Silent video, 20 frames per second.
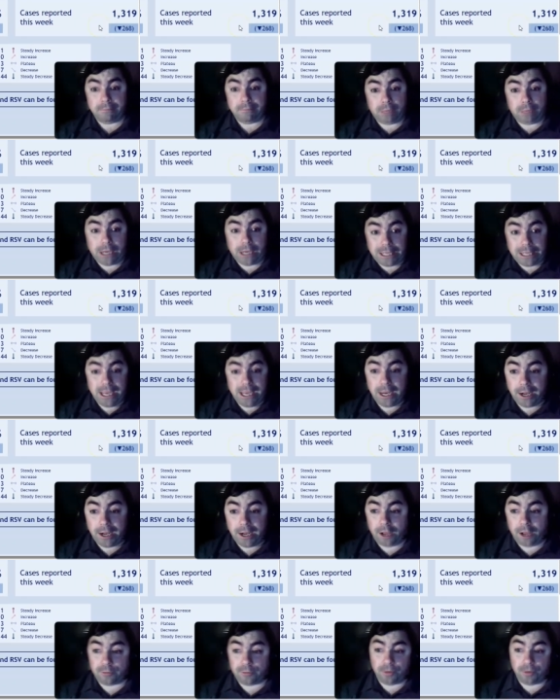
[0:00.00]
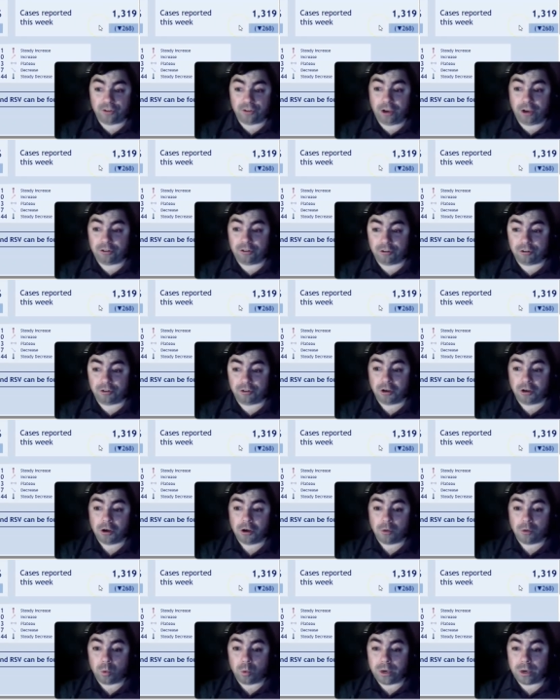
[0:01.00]
But again, hospitalizations
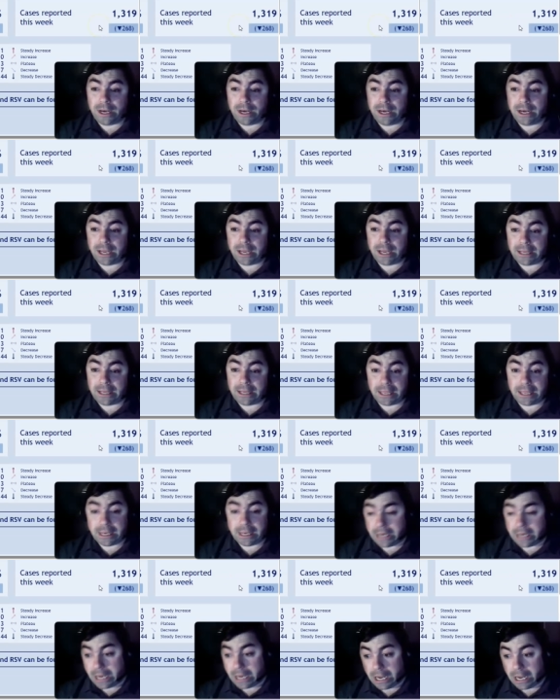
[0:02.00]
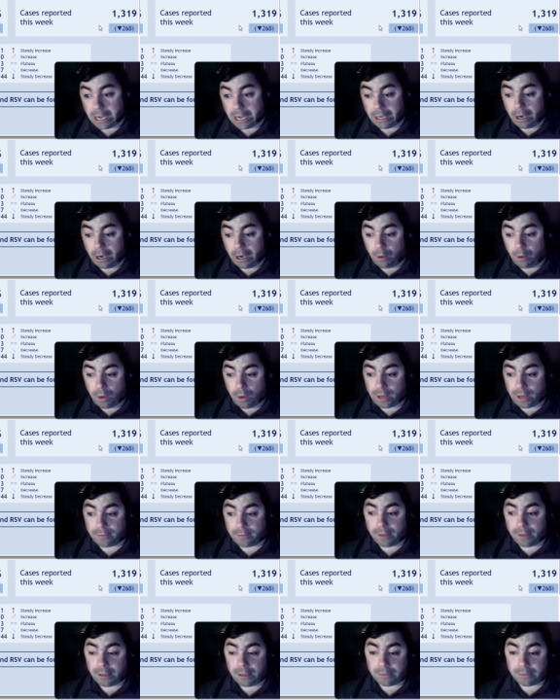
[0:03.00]
would indicate that, you know what,
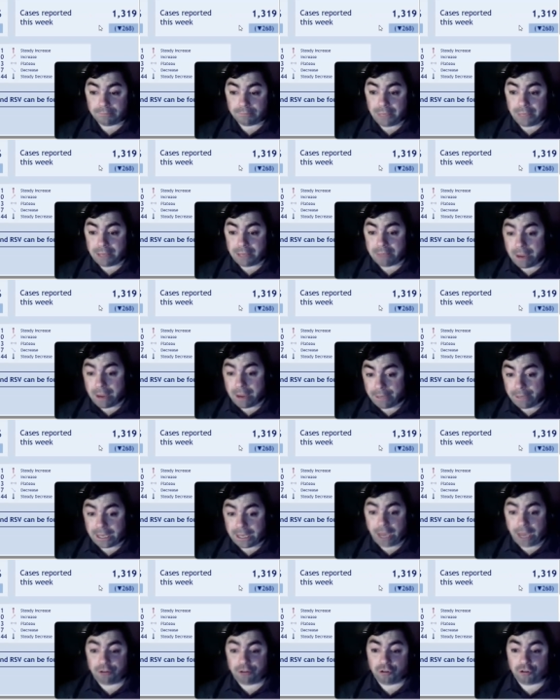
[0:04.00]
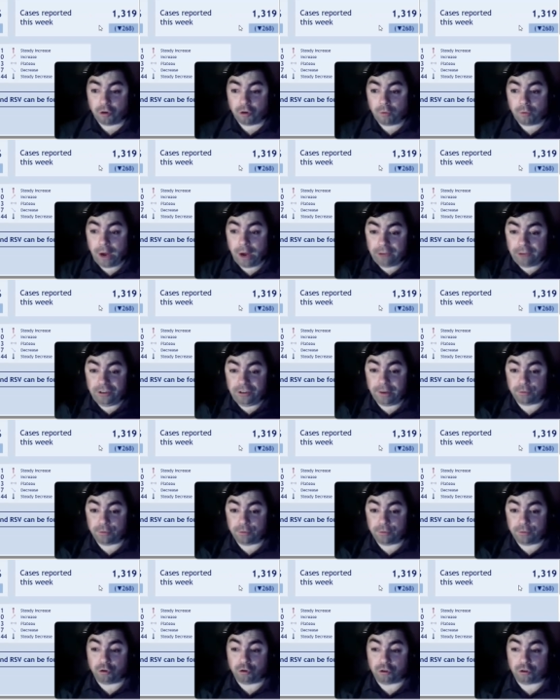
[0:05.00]
maybe the cases are rising ever
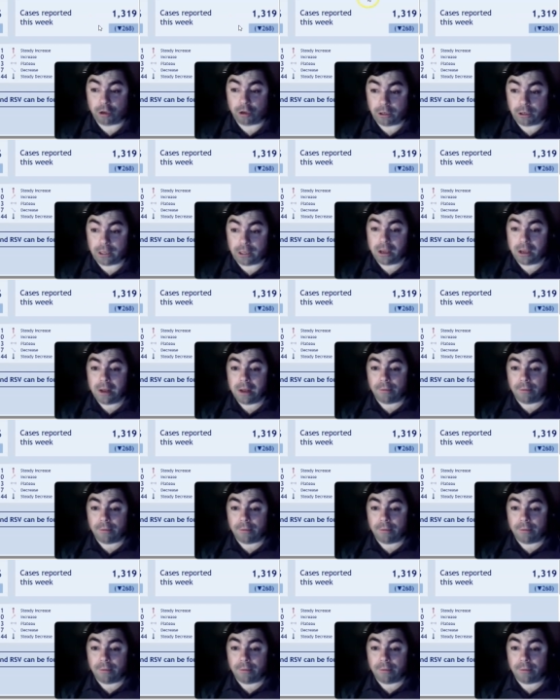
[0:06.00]
so slightly.